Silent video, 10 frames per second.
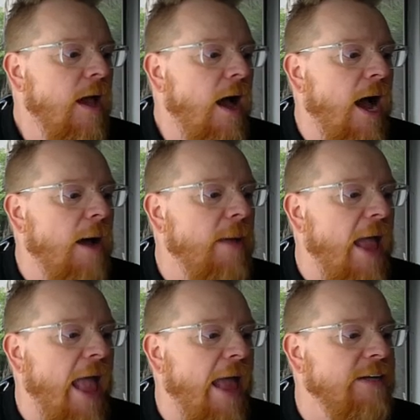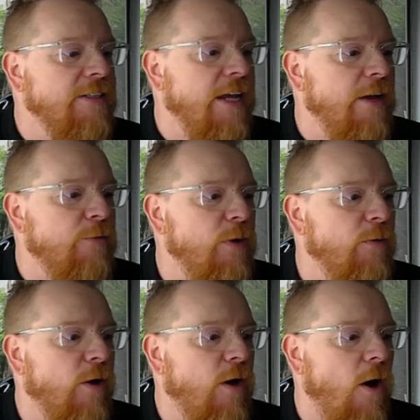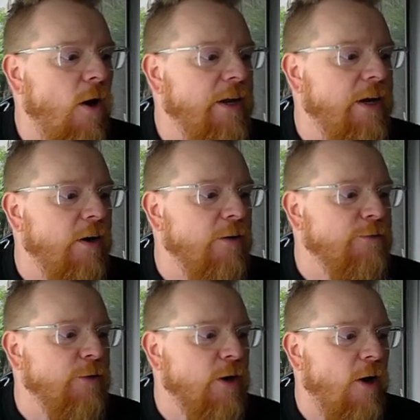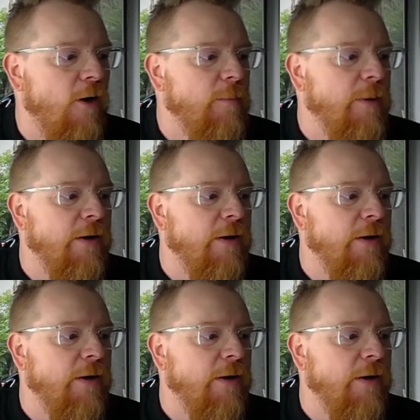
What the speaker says: And if we recall here, for carbon,